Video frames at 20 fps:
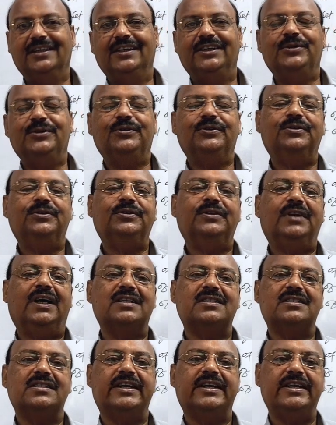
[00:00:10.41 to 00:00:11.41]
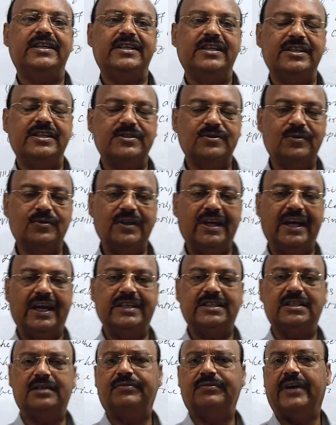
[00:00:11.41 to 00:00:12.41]
You know, a set is known
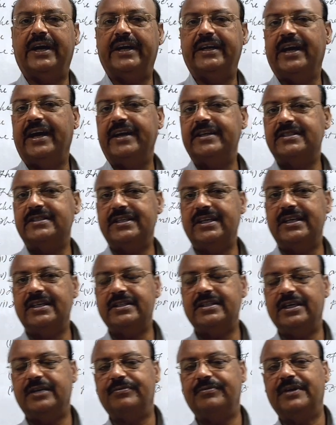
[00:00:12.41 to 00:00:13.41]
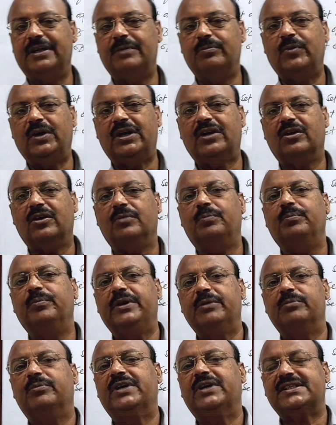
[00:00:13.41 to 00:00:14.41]
as a finite set if number of
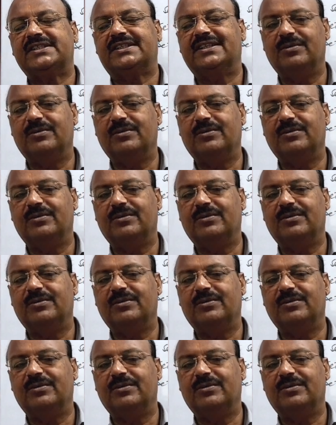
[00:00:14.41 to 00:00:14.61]
members,